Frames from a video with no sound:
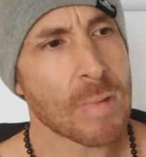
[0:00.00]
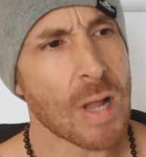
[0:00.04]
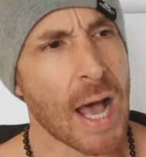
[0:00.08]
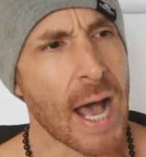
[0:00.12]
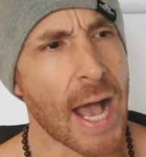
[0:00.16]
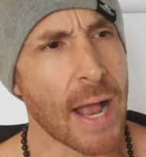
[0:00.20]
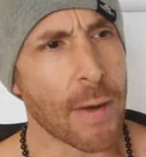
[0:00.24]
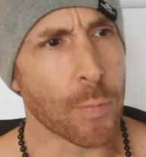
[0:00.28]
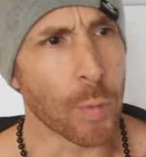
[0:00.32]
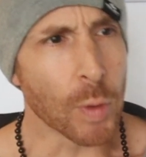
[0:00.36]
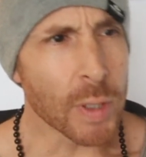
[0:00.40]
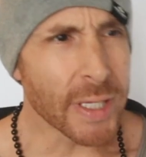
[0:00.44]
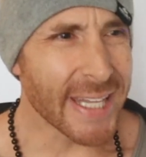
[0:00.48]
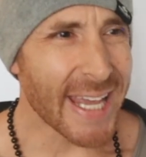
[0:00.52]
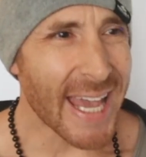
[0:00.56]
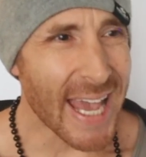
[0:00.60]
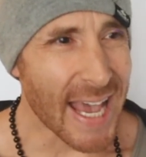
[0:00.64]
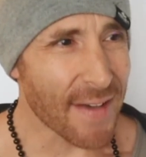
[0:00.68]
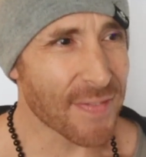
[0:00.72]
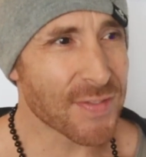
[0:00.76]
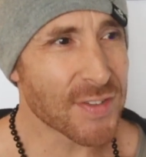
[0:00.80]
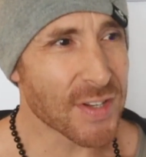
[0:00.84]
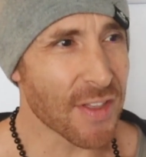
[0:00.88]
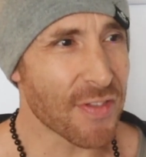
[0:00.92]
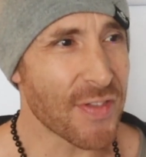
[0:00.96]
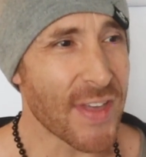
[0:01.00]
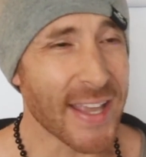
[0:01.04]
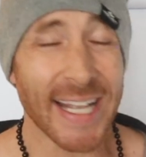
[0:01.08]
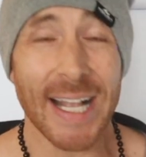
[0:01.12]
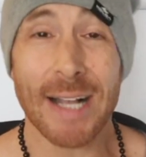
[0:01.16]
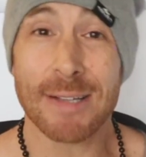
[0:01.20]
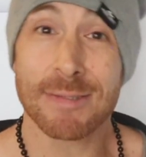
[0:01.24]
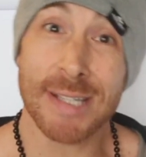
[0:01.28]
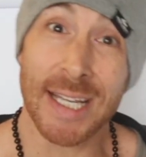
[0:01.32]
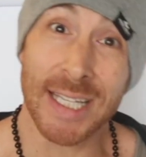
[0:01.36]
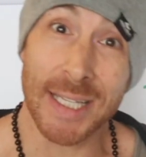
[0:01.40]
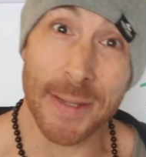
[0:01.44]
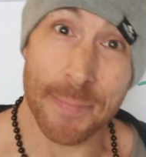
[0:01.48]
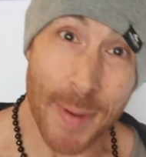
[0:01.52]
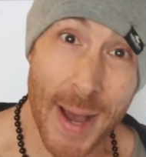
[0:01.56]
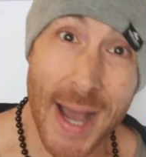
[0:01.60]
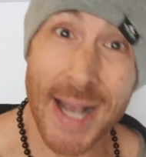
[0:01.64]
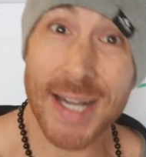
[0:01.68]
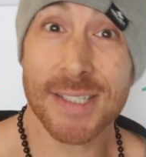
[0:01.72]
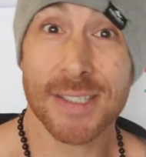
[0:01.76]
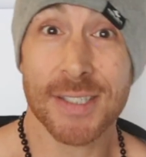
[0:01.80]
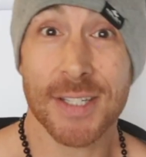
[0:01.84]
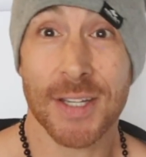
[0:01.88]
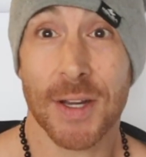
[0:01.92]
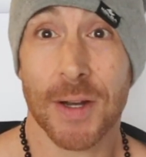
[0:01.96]
I really have to think outside the
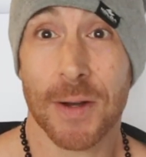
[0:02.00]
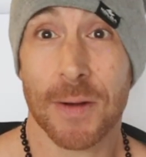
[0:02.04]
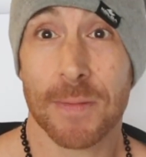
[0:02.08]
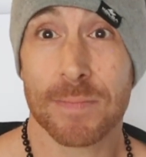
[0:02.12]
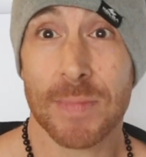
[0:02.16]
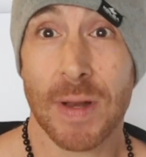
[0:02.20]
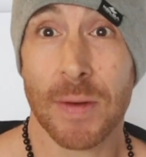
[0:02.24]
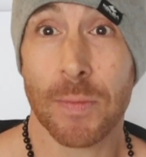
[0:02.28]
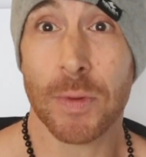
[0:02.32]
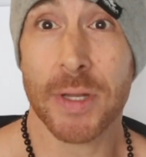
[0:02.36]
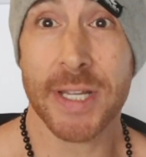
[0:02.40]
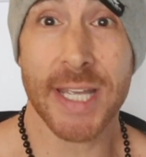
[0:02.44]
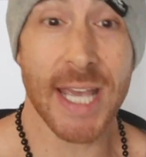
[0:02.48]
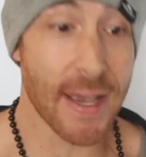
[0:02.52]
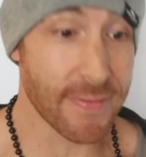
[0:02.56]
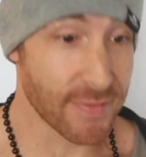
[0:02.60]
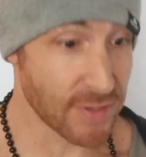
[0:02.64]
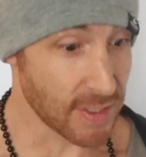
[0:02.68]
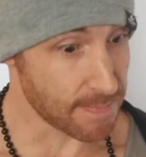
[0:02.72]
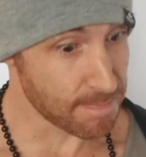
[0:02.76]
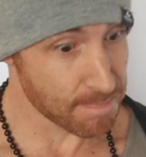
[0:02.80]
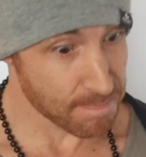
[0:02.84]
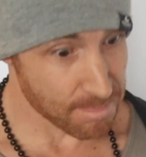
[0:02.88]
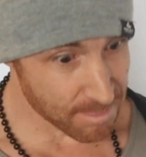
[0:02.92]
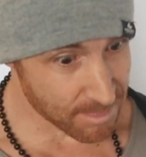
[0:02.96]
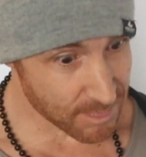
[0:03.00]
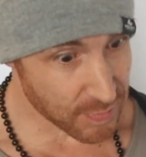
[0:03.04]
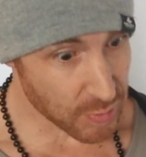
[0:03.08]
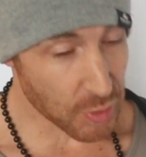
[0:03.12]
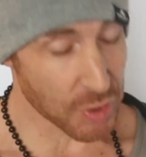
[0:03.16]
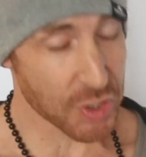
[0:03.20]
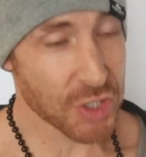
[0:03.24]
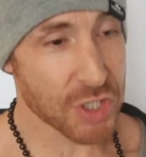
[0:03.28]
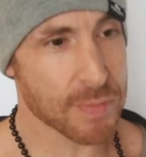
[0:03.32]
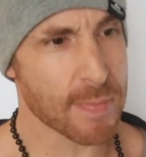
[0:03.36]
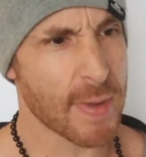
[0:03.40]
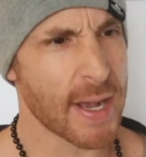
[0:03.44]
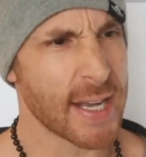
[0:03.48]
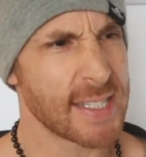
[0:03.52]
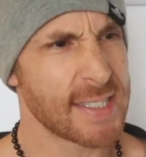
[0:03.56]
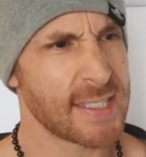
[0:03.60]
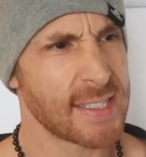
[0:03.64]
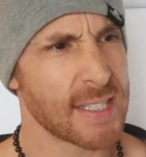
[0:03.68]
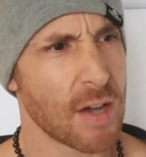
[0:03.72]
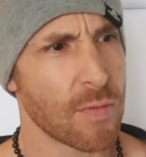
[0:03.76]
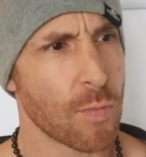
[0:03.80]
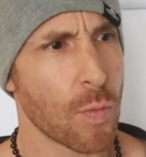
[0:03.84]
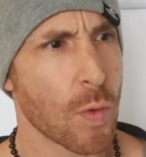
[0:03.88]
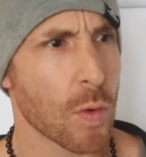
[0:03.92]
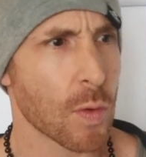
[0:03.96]
box here. I really have to push
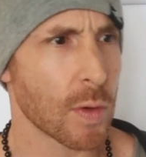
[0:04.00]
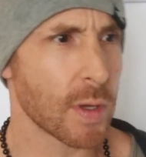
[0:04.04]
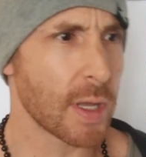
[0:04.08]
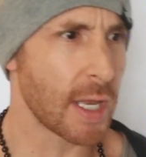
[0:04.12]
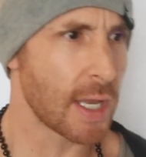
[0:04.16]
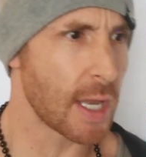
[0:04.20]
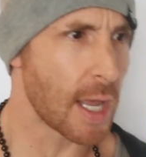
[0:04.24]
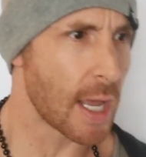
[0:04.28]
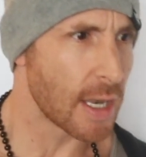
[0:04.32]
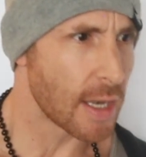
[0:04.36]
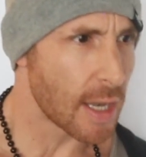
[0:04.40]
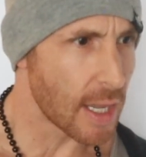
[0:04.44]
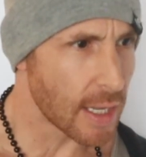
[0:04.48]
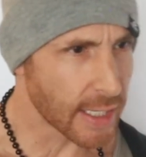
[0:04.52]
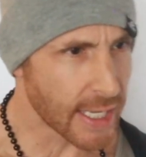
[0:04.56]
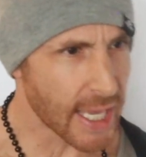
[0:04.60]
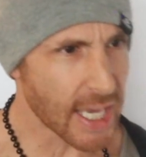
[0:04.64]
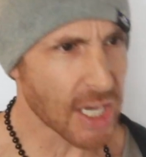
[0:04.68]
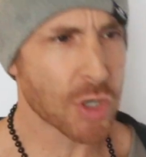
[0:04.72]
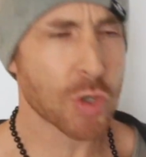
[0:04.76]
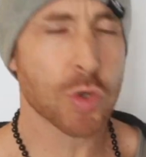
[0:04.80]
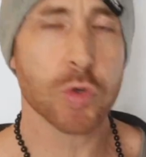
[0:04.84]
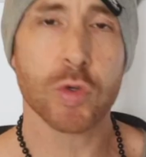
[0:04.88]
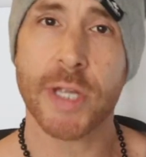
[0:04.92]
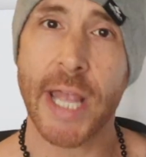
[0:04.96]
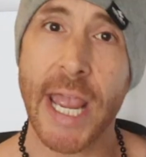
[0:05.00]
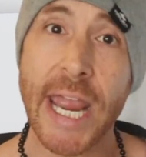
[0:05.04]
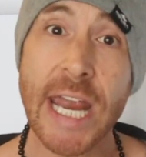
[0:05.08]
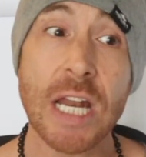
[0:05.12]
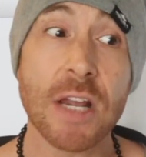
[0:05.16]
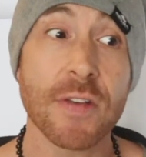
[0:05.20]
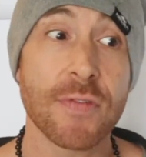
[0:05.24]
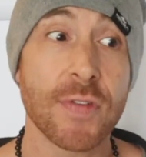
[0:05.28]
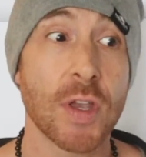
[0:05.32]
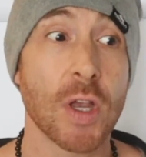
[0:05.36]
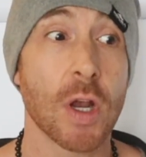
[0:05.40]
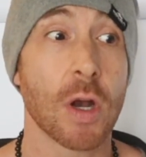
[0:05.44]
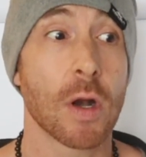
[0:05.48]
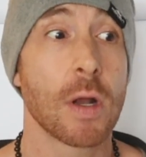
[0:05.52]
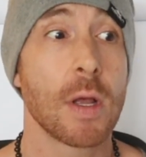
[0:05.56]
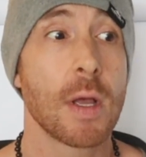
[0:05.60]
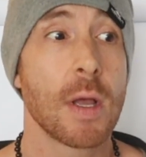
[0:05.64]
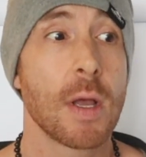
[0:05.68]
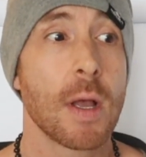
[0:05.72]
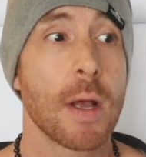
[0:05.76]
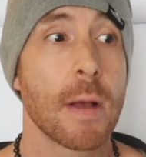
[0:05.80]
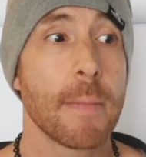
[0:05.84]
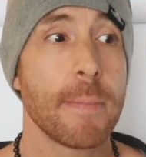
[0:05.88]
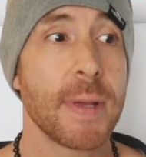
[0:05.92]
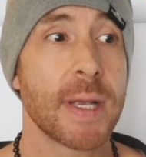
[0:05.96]
myself and get creative here,
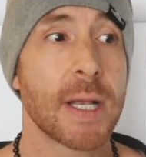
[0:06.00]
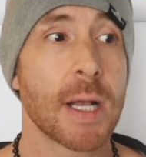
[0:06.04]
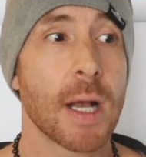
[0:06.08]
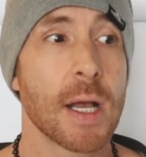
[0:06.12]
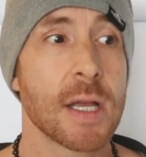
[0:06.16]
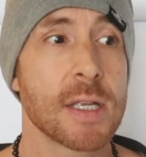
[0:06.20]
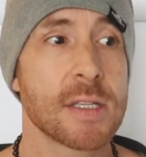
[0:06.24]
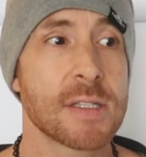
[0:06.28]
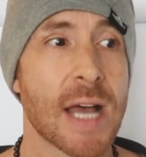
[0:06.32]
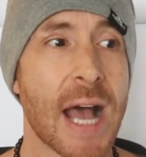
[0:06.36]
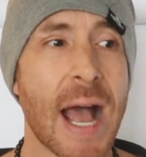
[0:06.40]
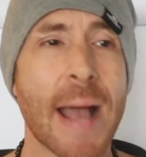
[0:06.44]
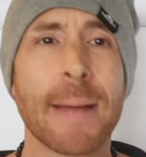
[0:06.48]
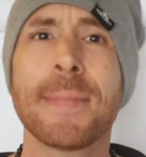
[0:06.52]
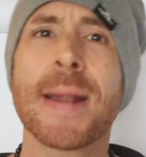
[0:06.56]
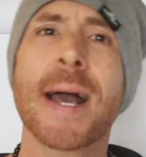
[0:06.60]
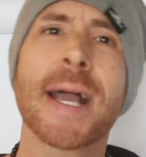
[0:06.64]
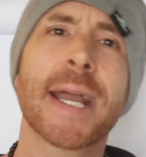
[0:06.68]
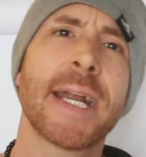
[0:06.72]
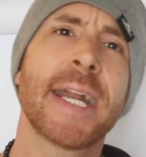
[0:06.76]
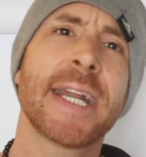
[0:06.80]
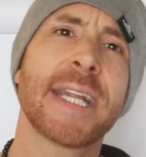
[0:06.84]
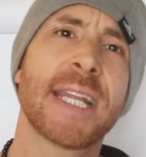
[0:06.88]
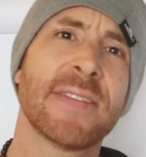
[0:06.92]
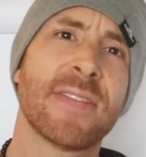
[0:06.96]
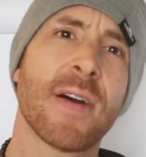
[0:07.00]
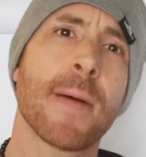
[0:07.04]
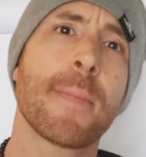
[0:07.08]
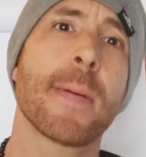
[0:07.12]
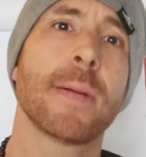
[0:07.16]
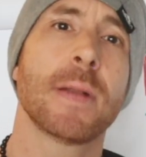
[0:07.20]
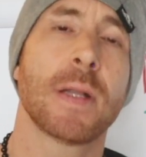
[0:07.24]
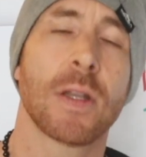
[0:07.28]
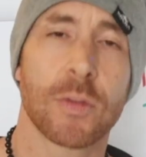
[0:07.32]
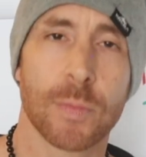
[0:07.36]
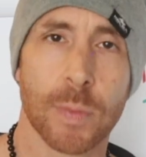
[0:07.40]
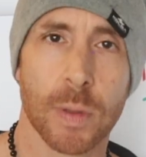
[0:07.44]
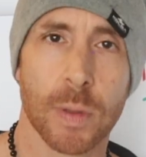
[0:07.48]
because I'm not going to give up on this